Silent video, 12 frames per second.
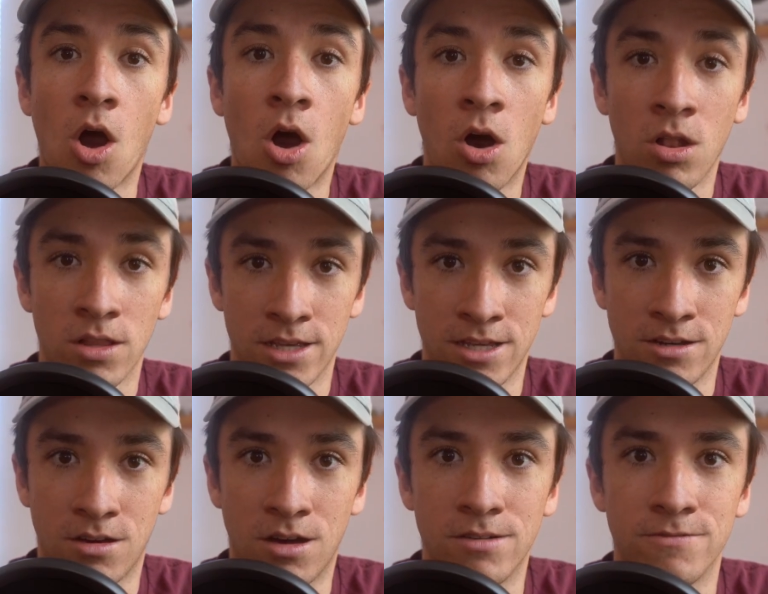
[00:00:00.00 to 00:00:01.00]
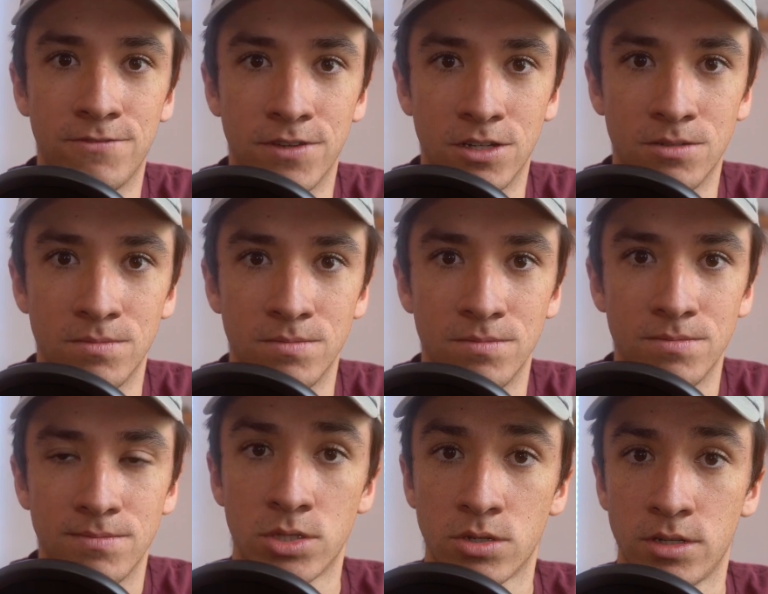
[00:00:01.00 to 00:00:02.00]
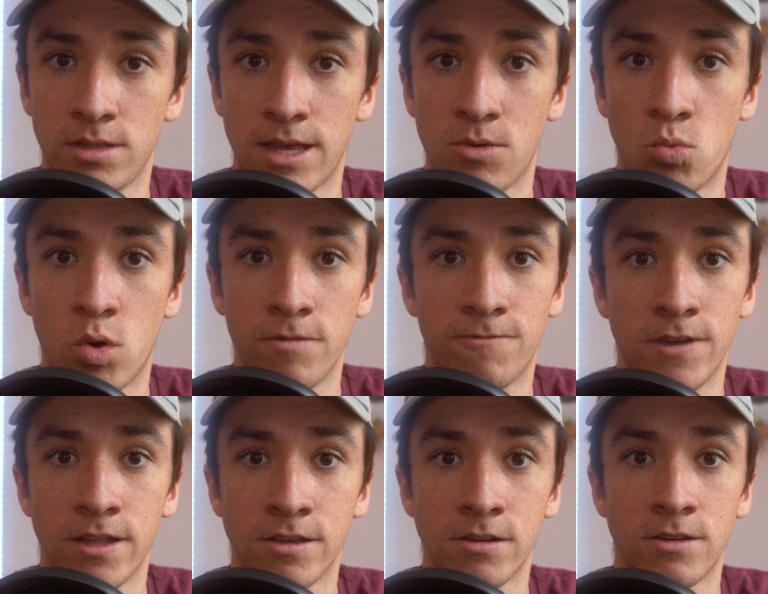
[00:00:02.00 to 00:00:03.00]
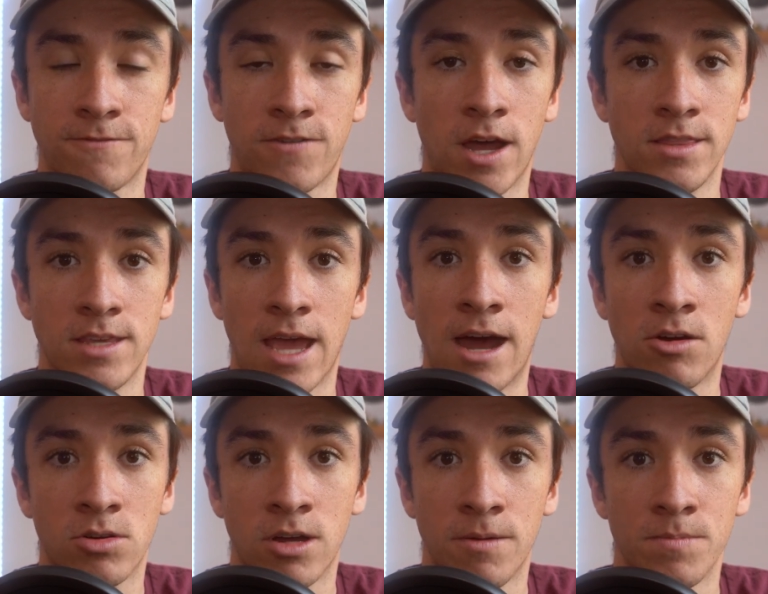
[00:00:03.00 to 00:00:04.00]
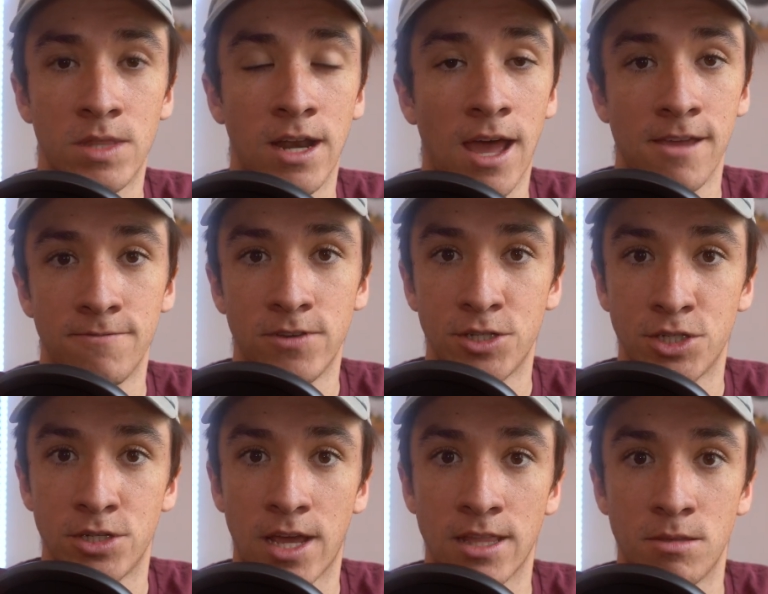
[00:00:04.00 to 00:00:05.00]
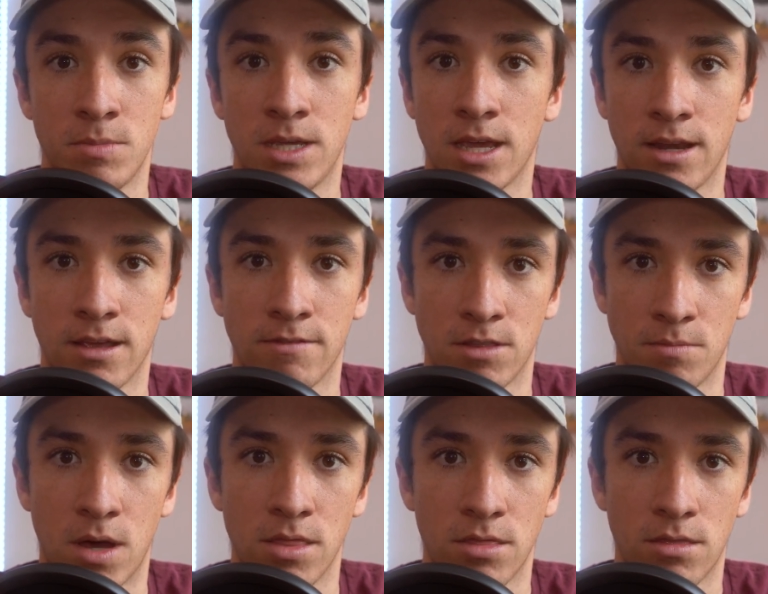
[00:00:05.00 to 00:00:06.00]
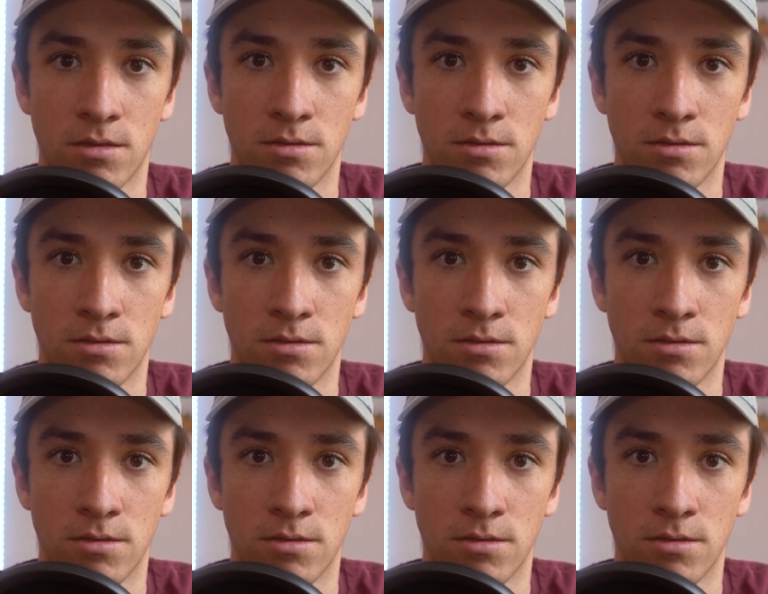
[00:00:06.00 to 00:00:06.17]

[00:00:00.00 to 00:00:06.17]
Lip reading: all in on film. I wasn't going to let one failure define the outcome that I envisioned at the beginning of the month.